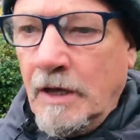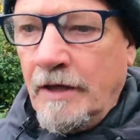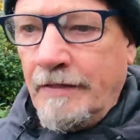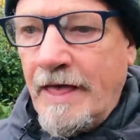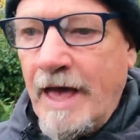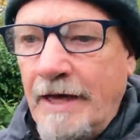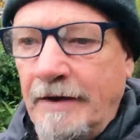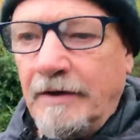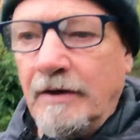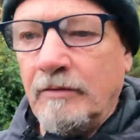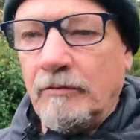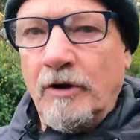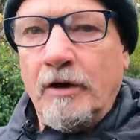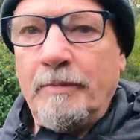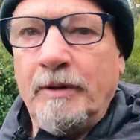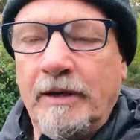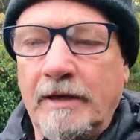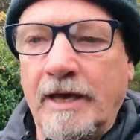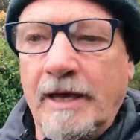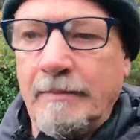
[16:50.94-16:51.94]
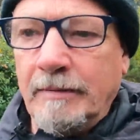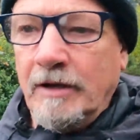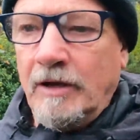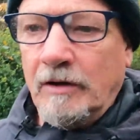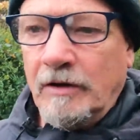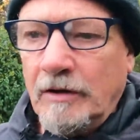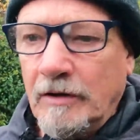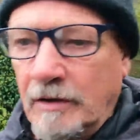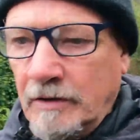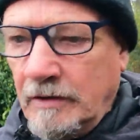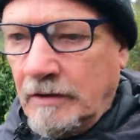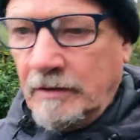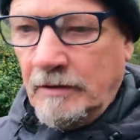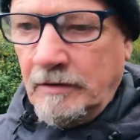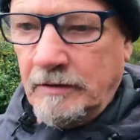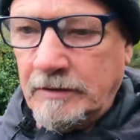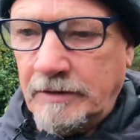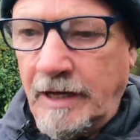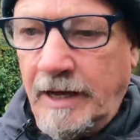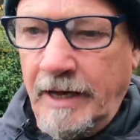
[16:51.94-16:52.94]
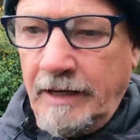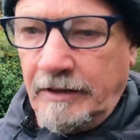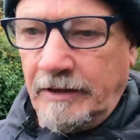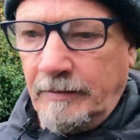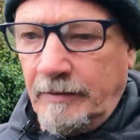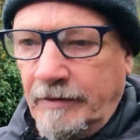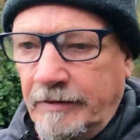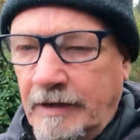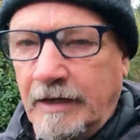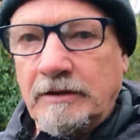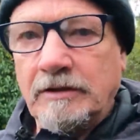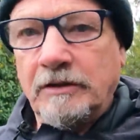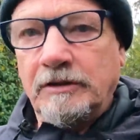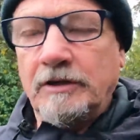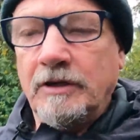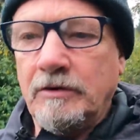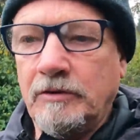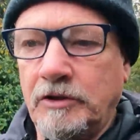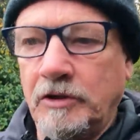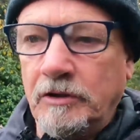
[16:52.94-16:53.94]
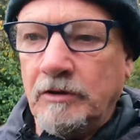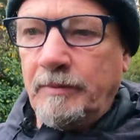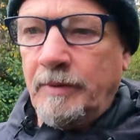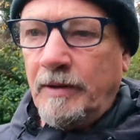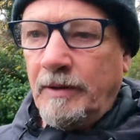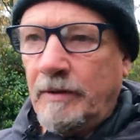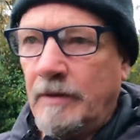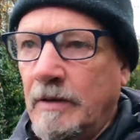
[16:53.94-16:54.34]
And then Robin came along and started doing things on YouTube,